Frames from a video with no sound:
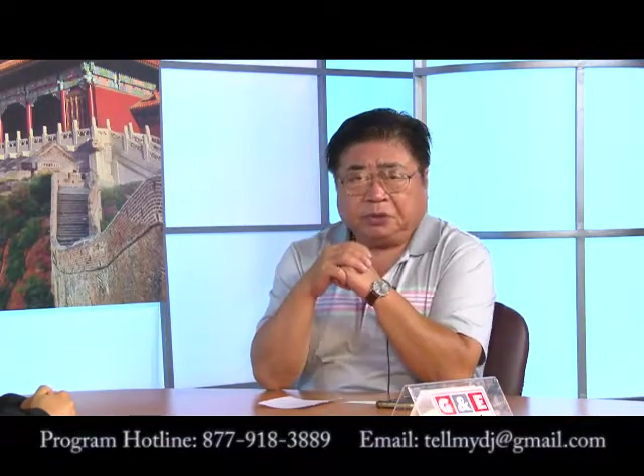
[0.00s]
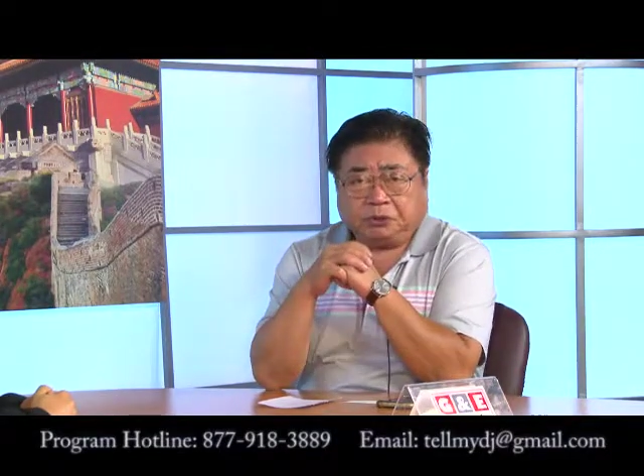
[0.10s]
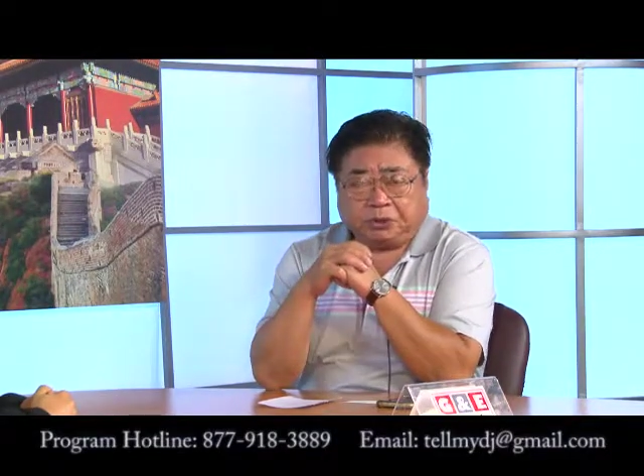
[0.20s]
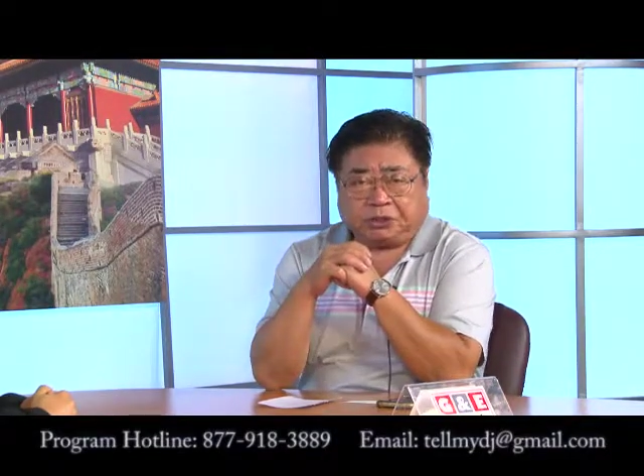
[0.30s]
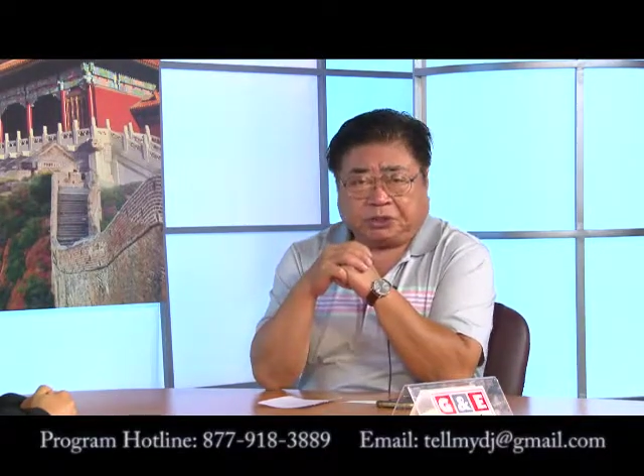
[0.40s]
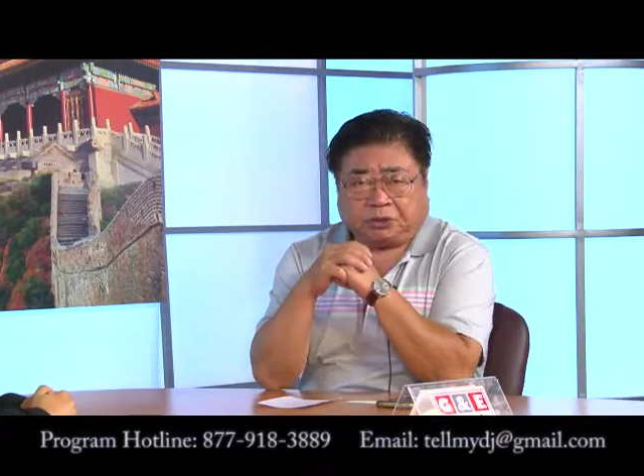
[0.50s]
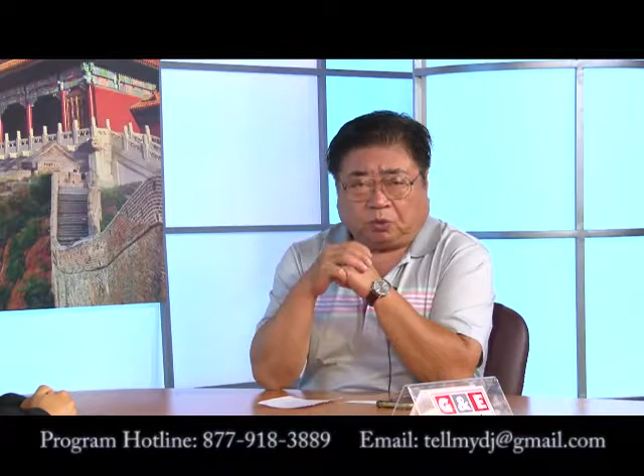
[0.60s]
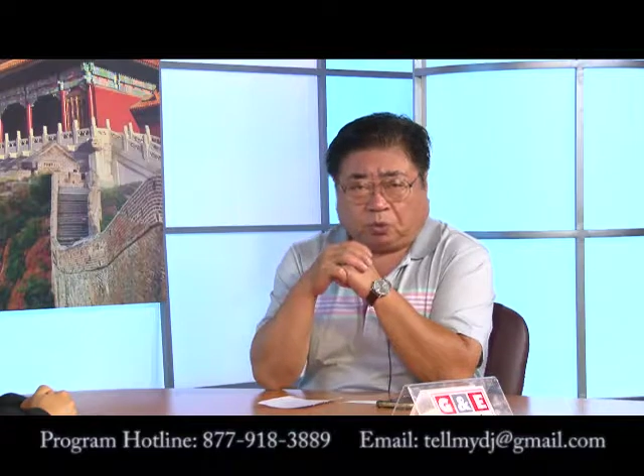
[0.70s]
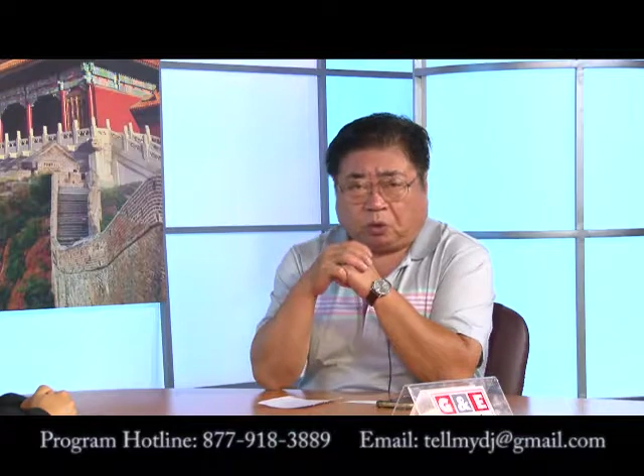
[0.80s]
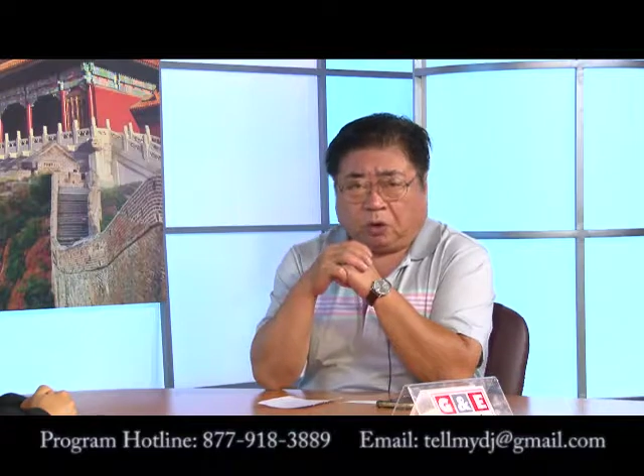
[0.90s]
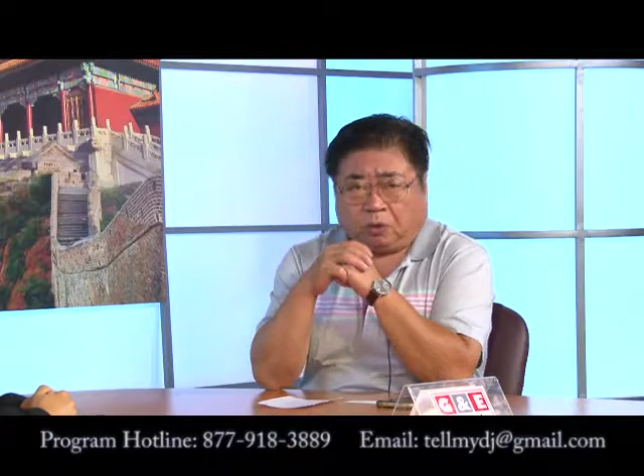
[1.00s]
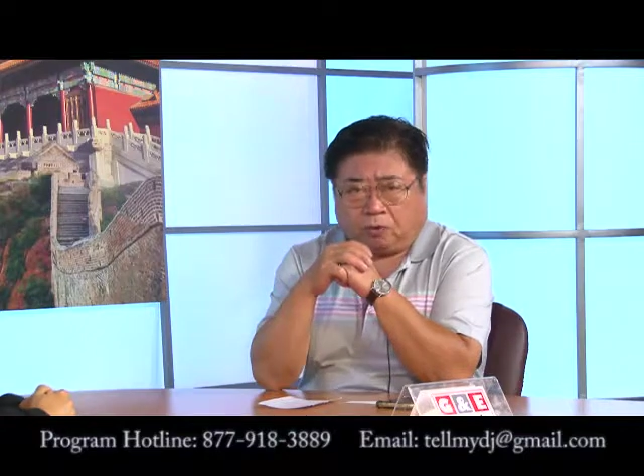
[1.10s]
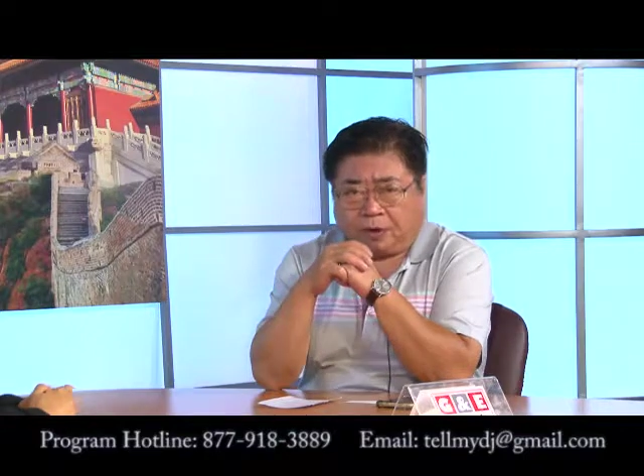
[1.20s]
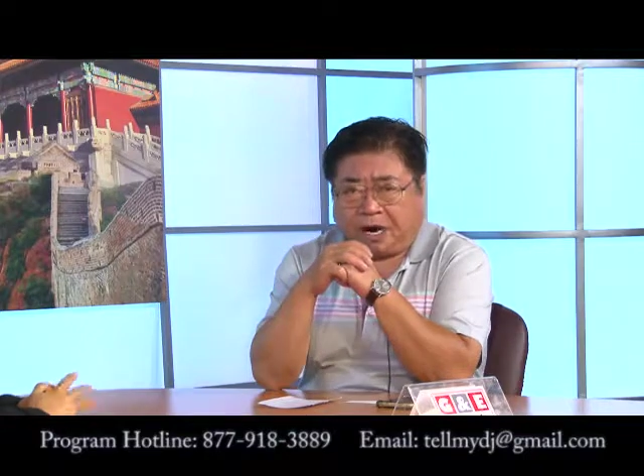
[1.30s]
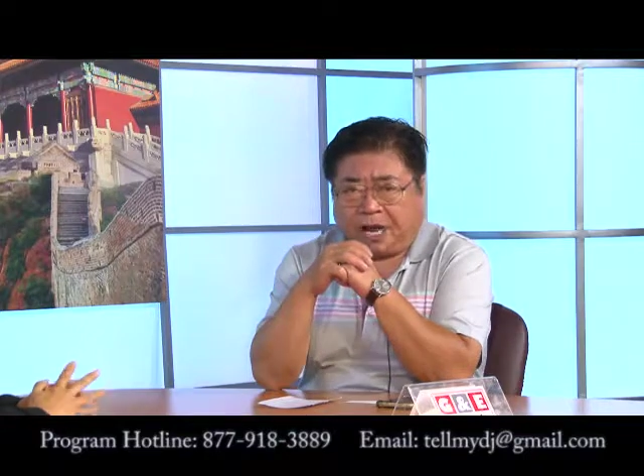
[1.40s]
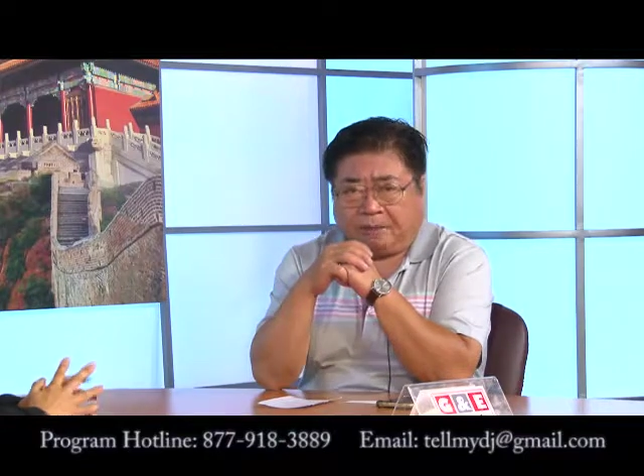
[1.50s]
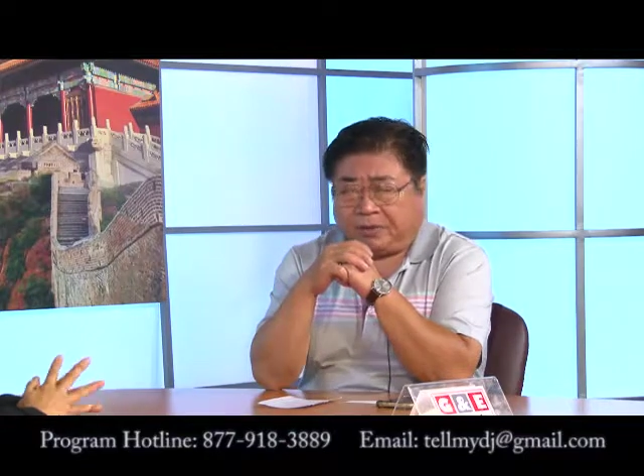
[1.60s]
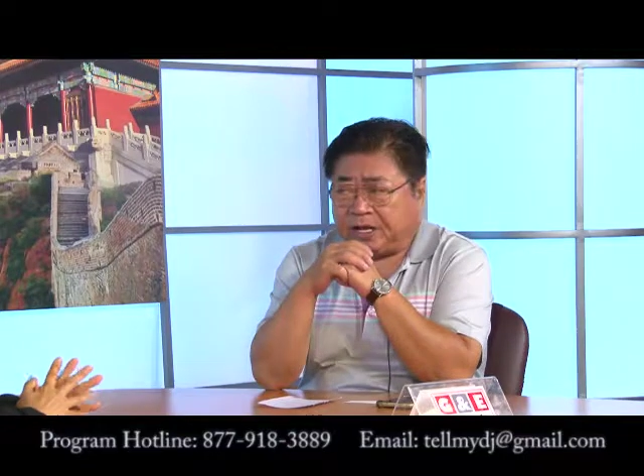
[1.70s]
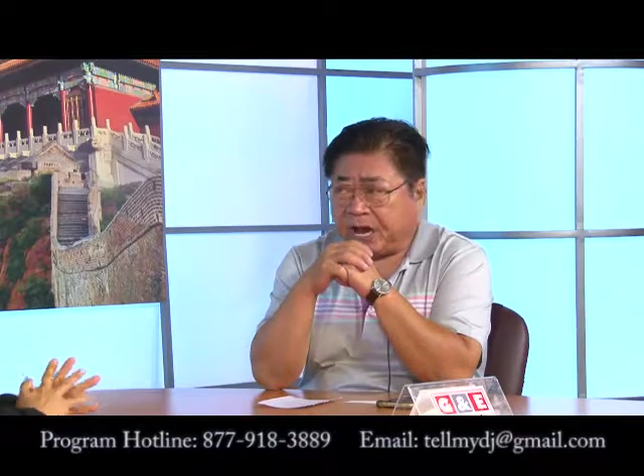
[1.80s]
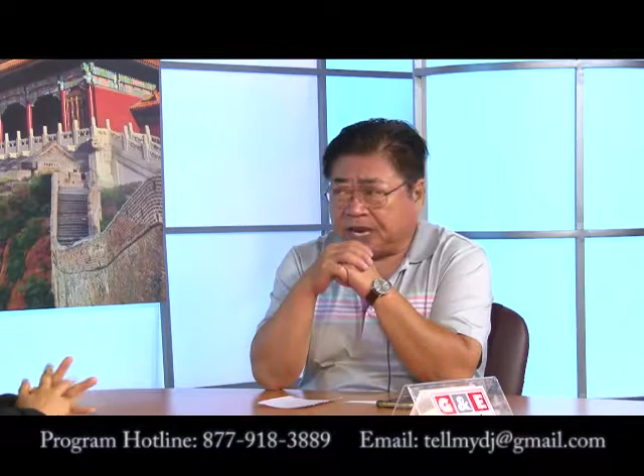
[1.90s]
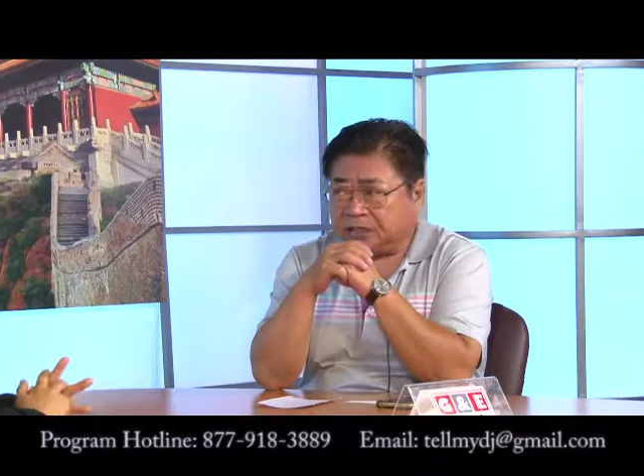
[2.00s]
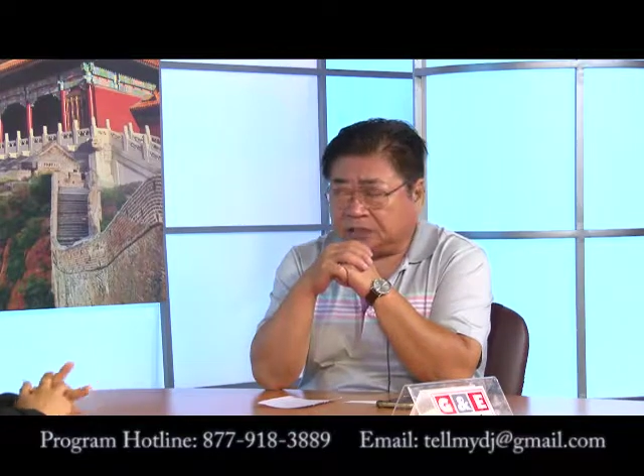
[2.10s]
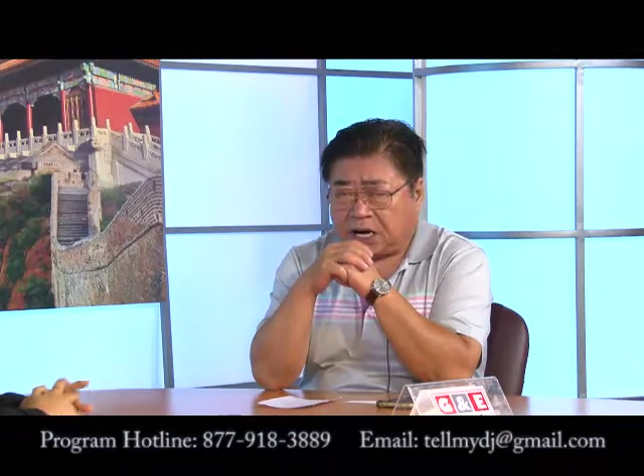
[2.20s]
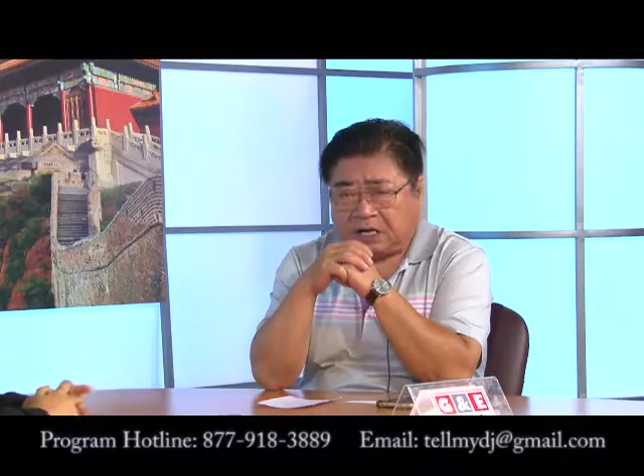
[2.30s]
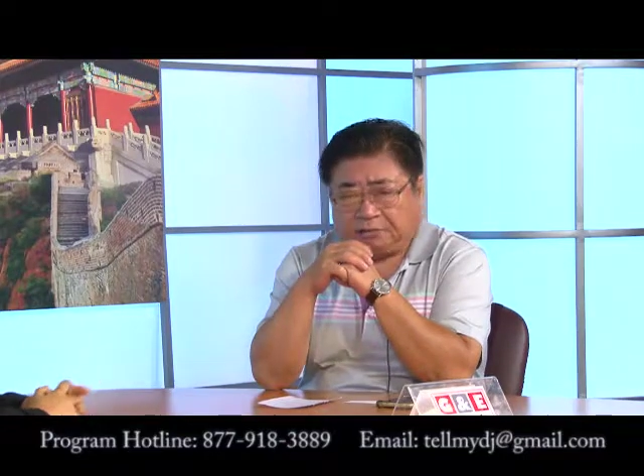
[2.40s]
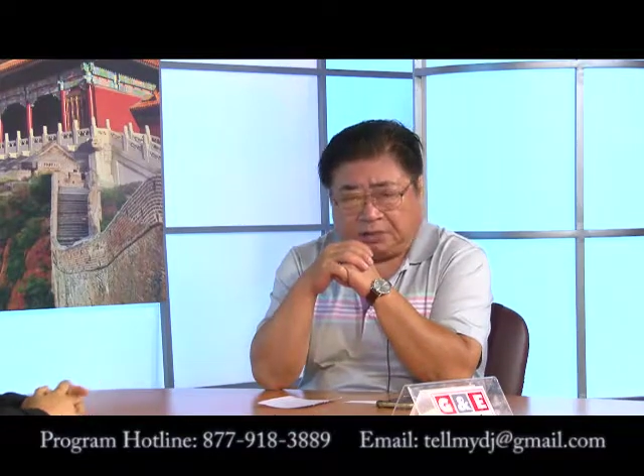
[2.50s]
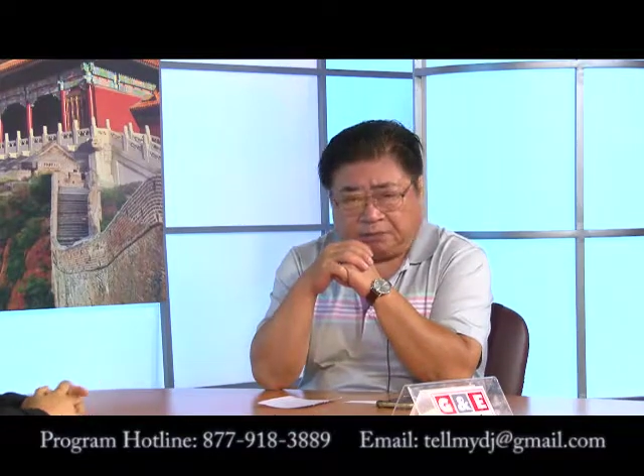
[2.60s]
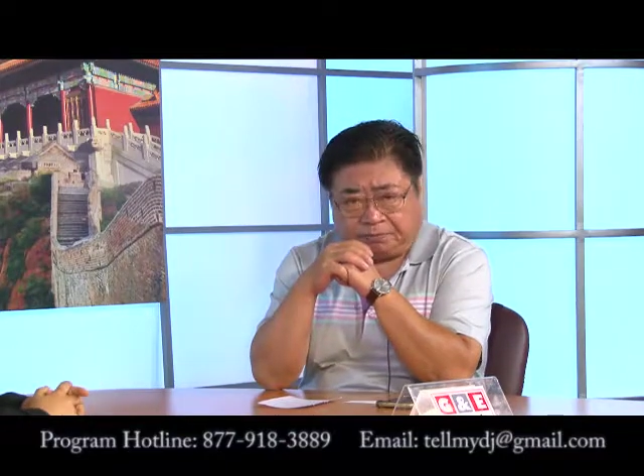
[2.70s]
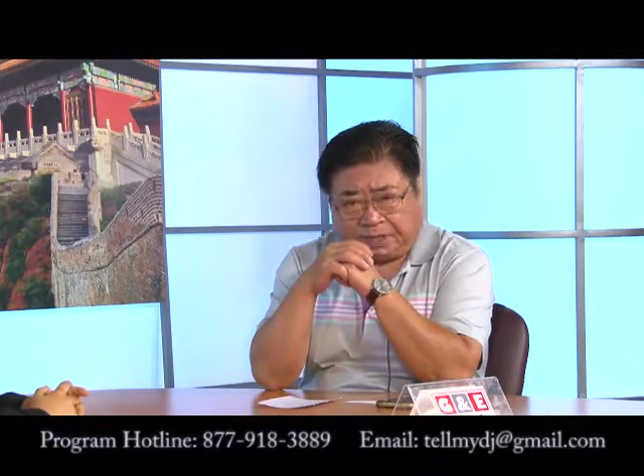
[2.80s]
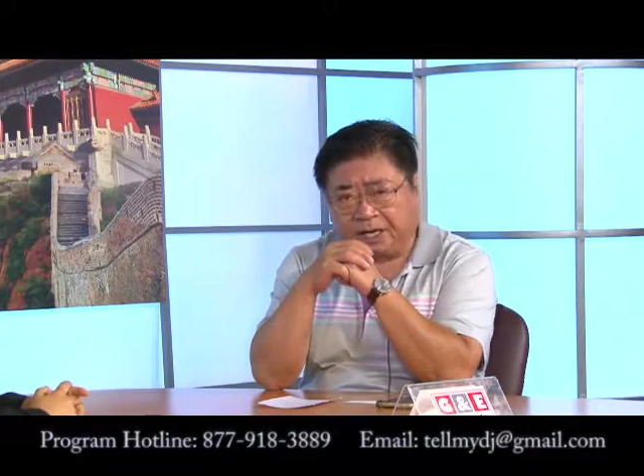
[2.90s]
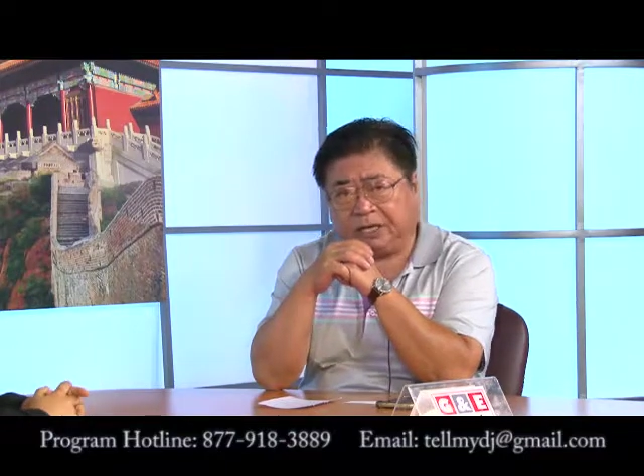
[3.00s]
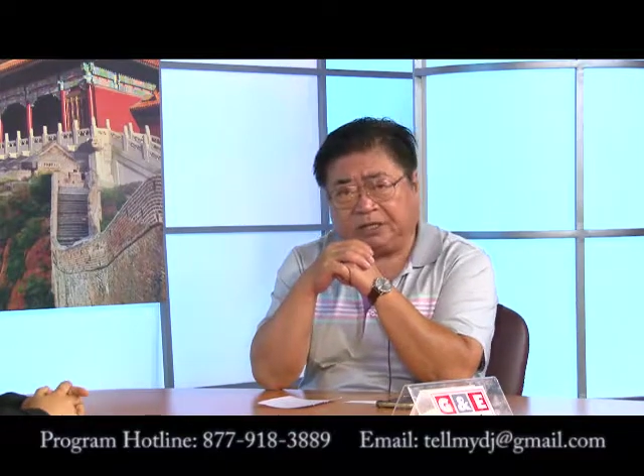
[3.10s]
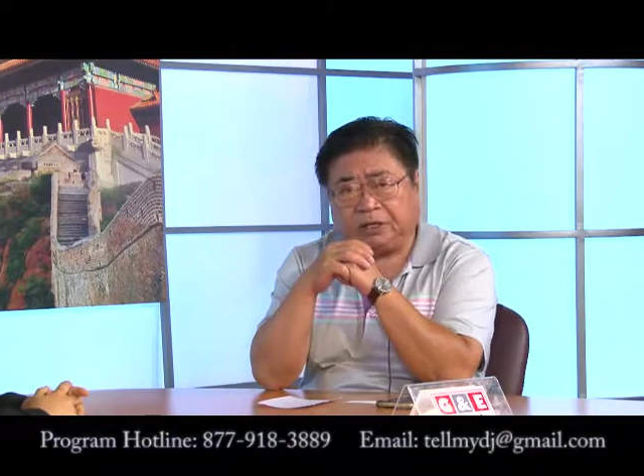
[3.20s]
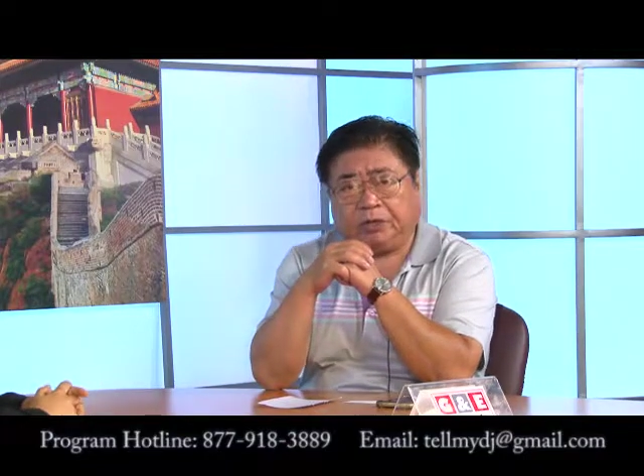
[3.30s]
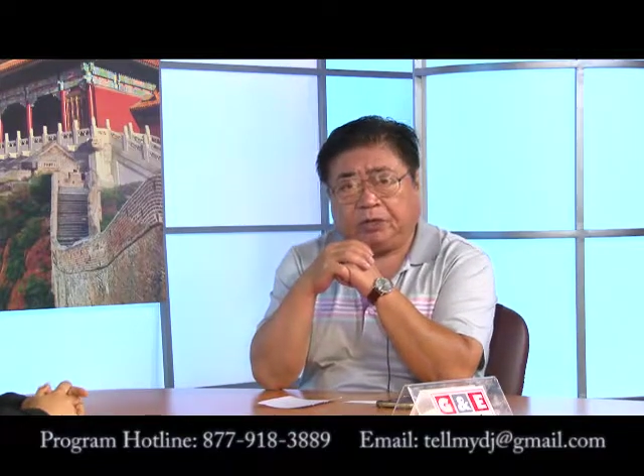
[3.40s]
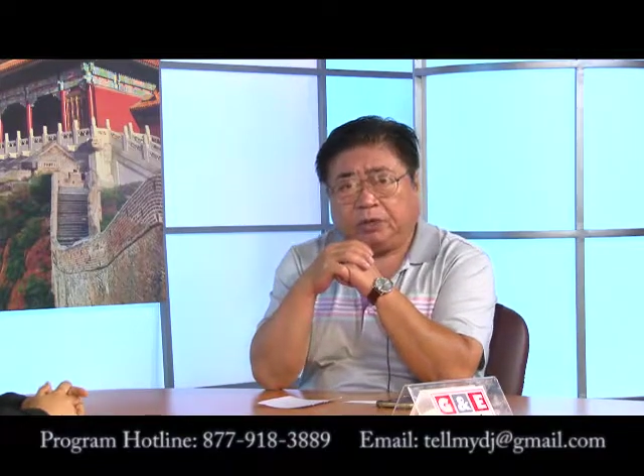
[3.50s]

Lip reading: which is a war crime that has not been paid.